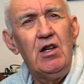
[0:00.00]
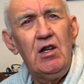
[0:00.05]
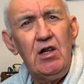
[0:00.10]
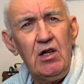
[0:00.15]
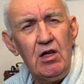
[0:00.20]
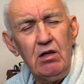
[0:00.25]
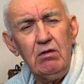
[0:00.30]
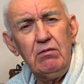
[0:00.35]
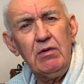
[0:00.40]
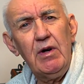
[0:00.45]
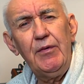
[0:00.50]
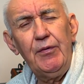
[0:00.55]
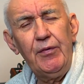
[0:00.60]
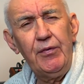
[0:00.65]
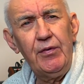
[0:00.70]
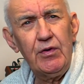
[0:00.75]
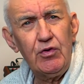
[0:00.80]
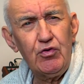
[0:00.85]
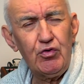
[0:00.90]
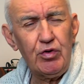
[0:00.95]

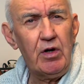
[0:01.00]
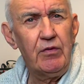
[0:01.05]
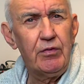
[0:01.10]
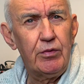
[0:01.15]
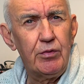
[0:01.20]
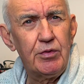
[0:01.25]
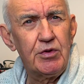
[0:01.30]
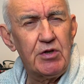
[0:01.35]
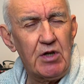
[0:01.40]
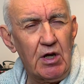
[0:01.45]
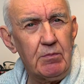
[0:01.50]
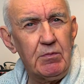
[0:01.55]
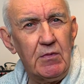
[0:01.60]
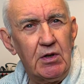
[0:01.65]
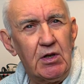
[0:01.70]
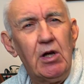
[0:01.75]
RF travels up the